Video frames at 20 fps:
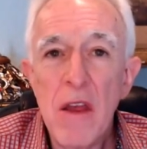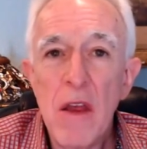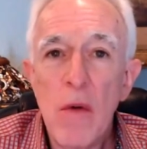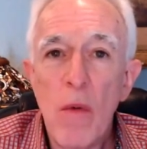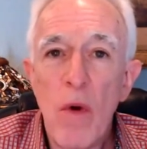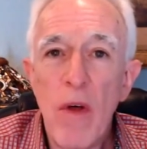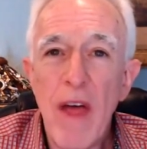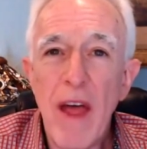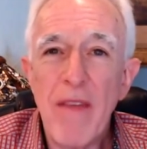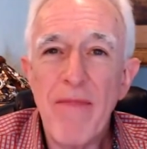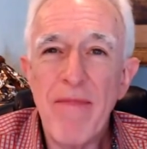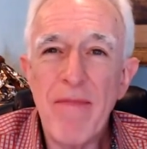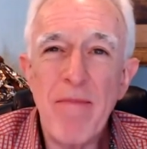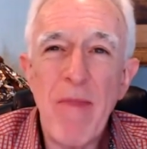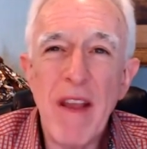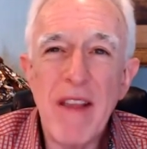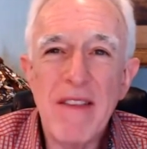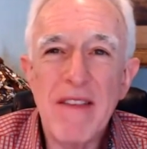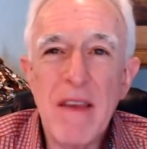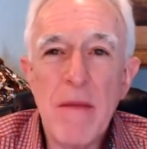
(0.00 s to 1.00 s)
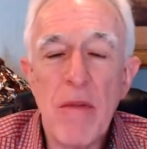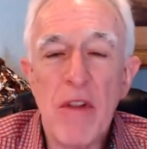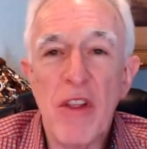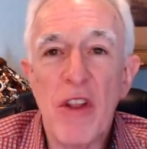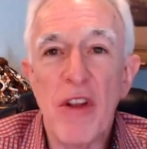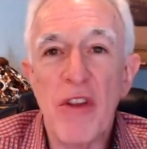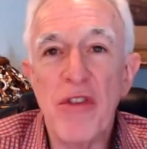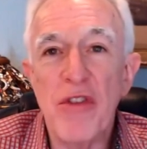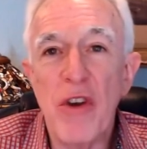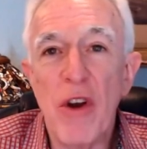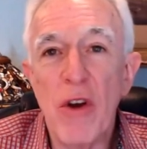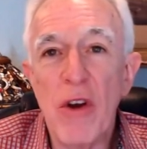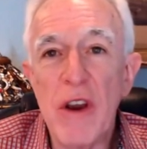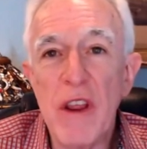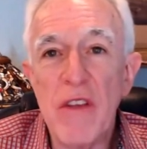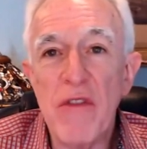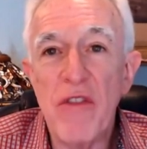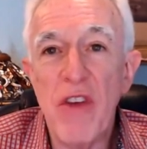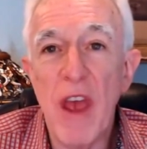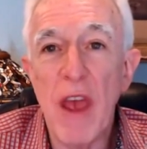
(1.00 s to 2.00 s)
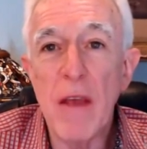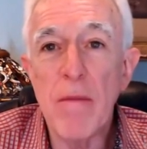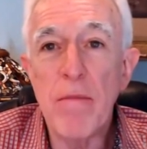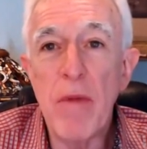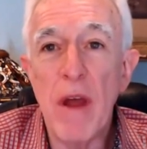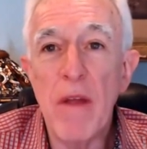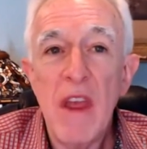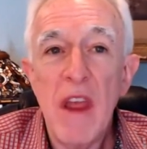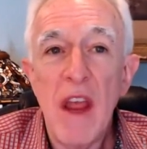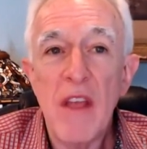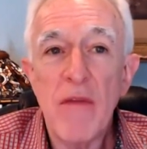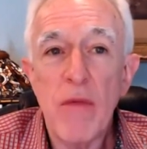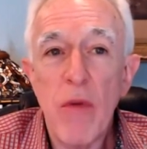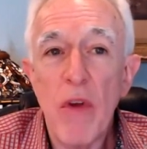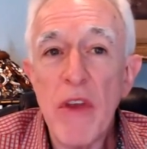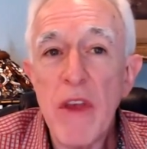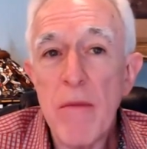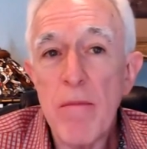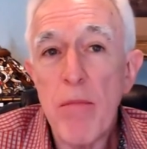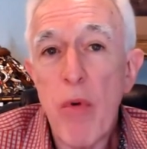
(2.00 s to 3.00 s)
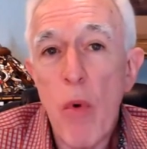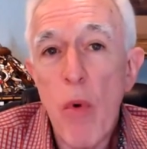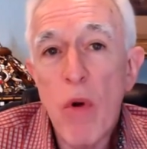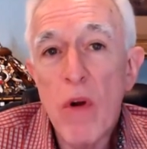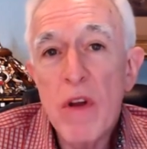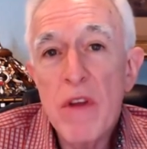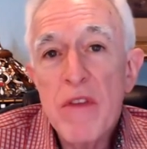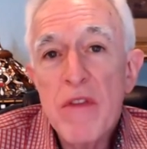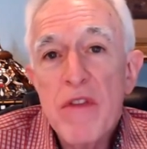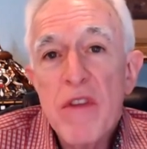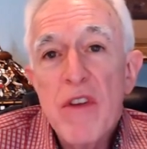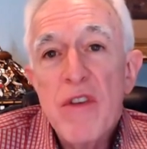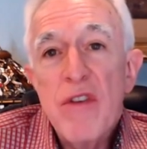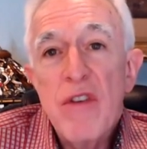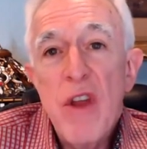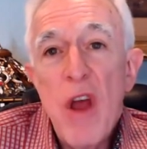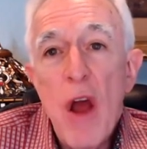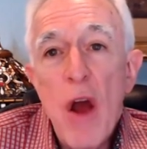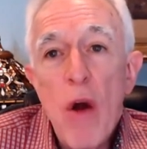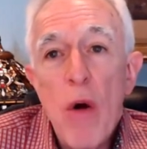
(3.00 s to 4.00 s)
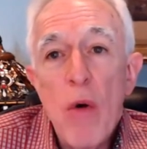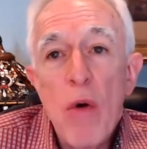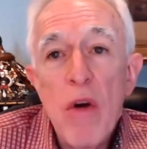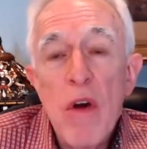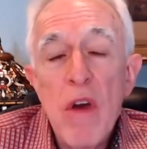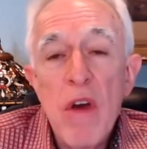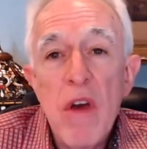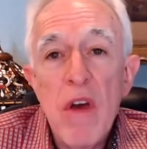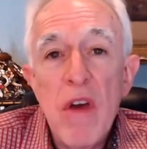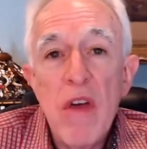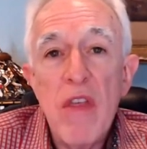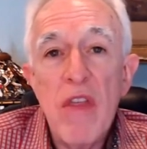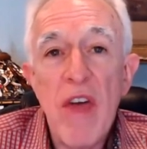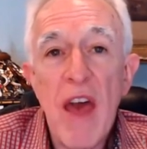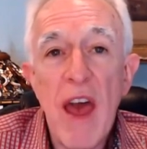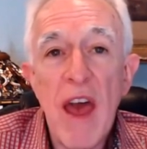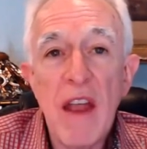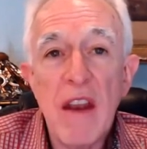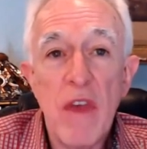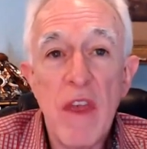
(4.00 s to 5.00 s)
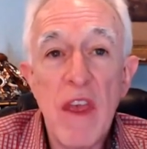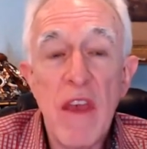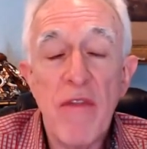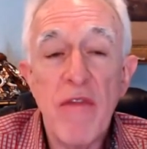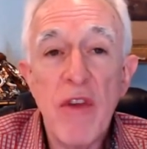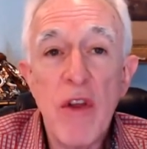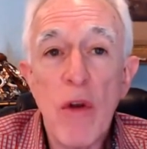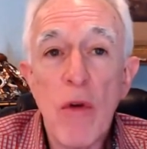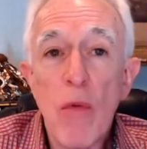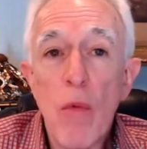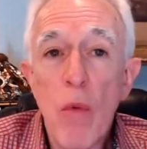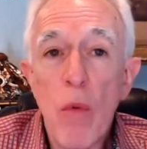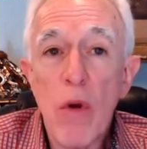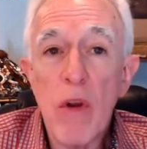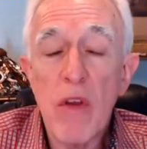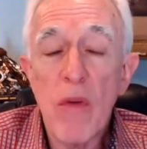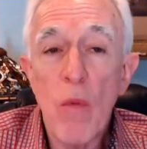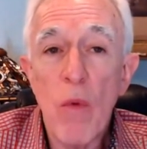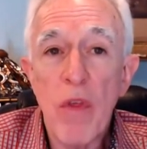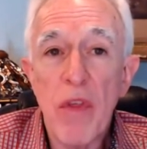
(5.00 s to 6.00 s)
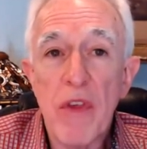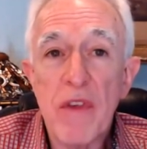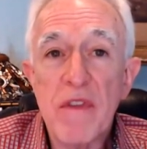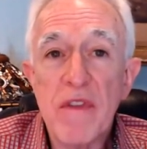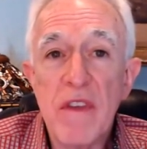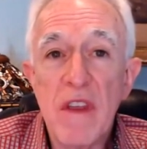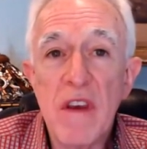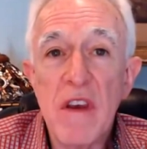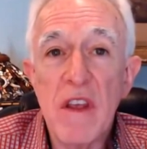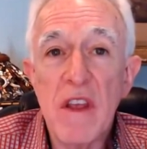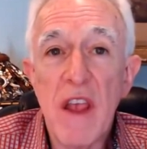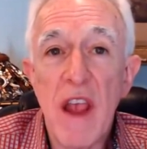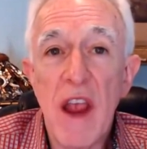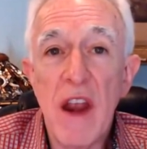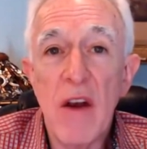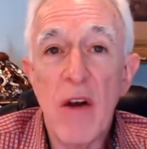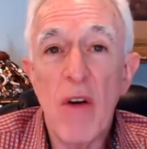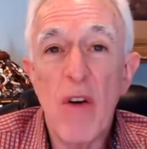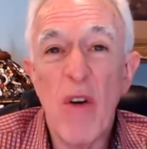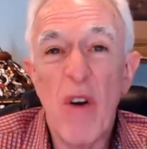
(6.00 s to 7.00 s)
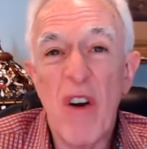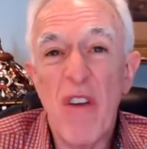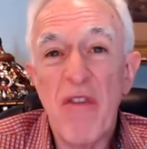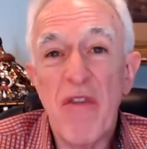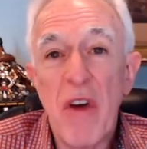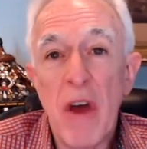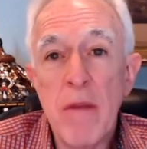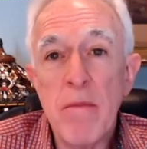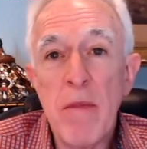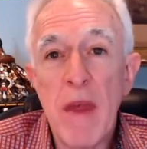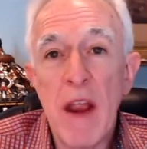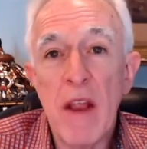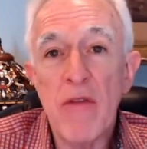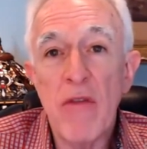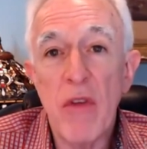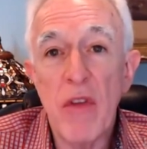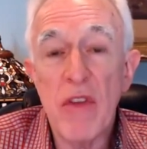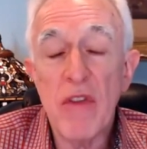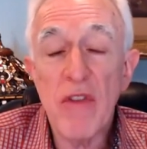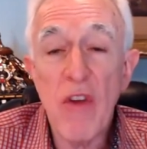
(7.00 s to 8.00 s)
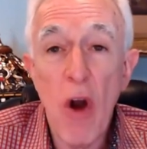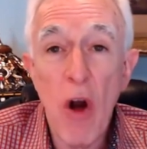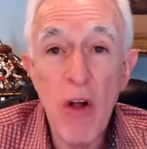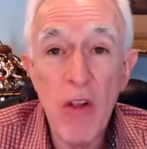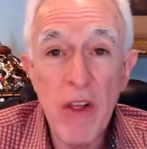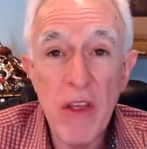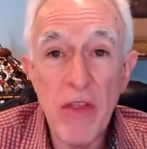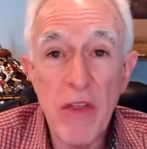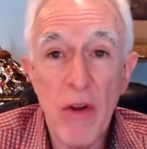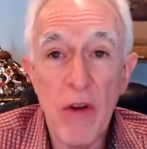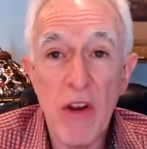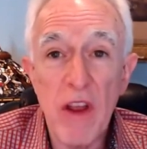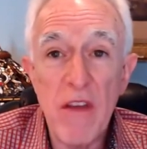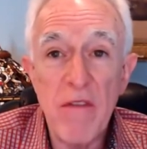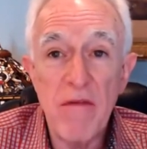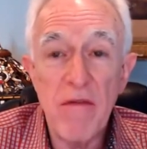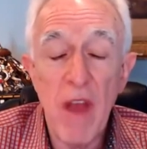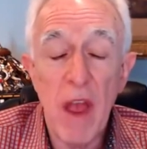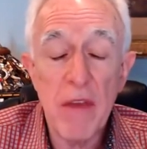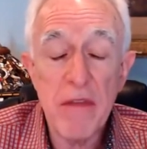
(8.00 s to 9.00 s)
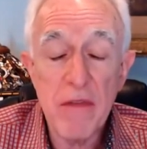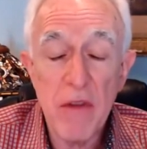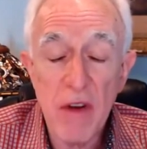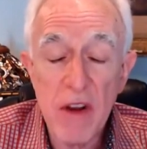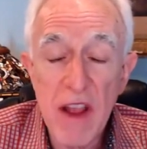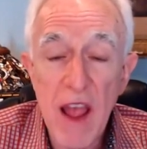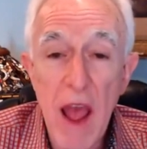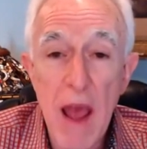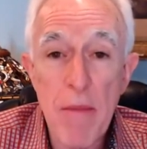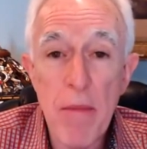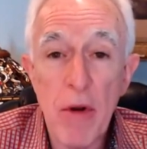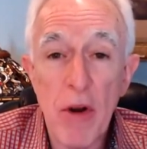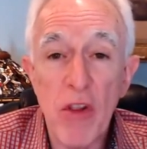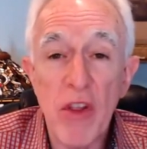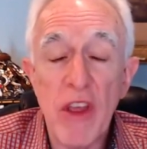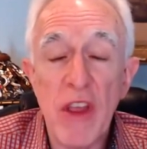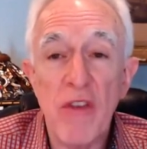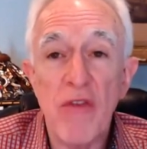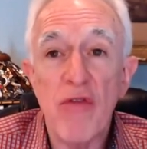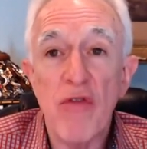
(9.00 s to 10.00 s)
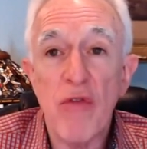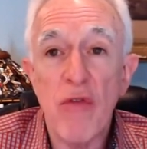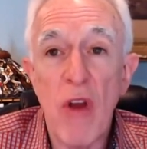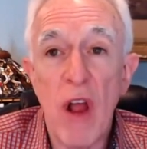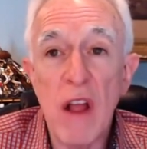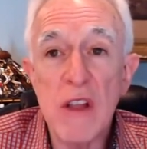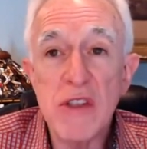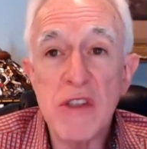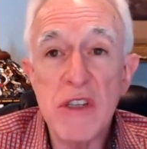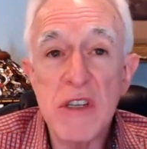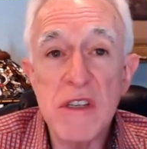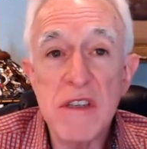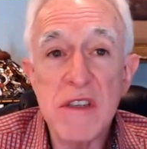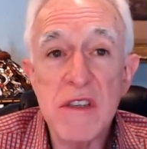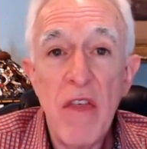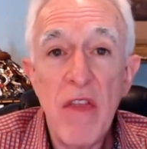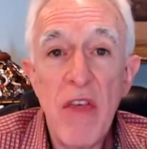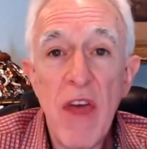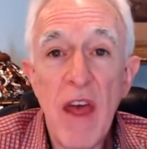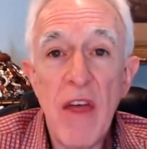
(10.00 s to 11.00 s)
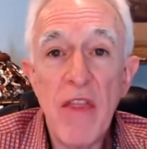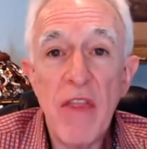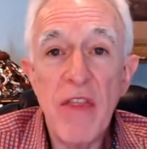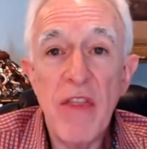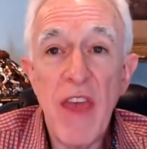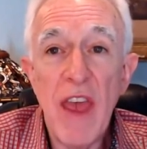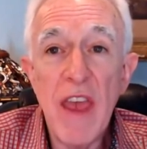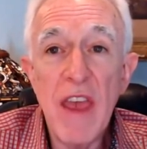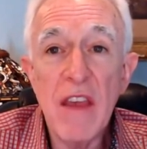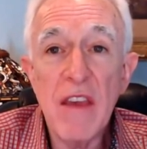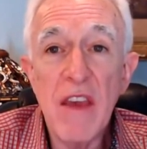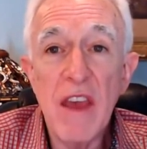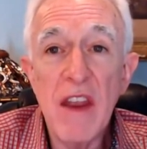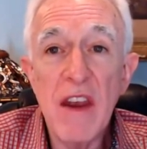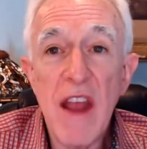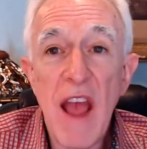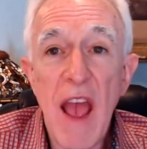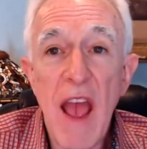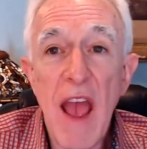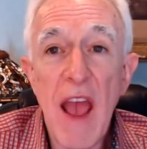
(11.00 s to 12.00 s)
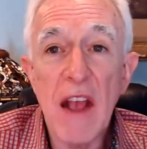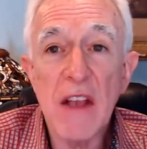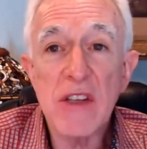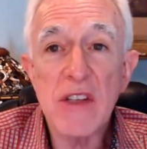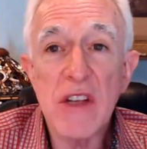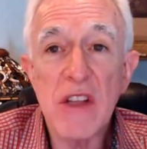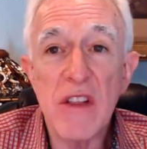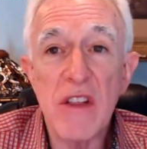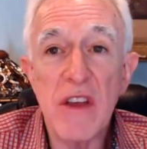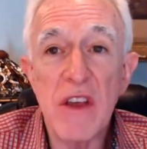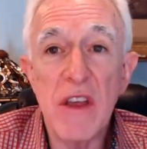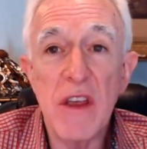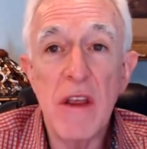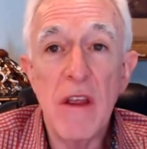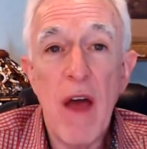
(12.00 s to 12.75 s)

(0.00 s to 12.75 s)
Well, that might seem a little nerdy, Jake, but it's really important to know that if you're with a syndicator or a fund manager that's calling their investor capital in tranches, that they can actually,